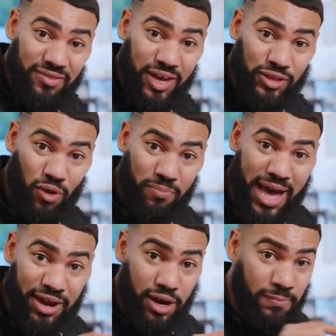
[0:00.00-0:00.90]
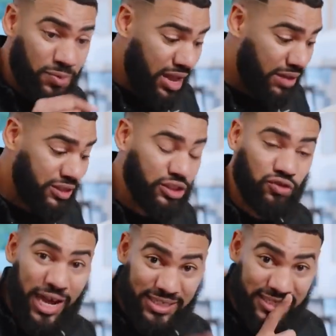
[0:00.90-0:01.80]
that don't matter, and the
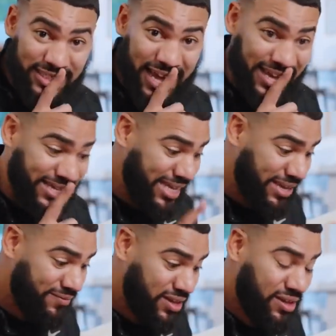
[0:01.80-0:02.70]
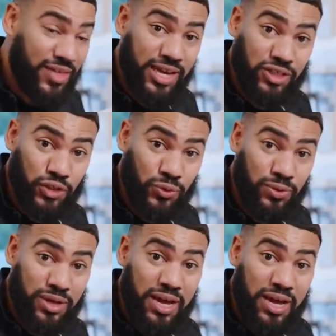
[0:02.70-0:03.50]
directions that I give that do.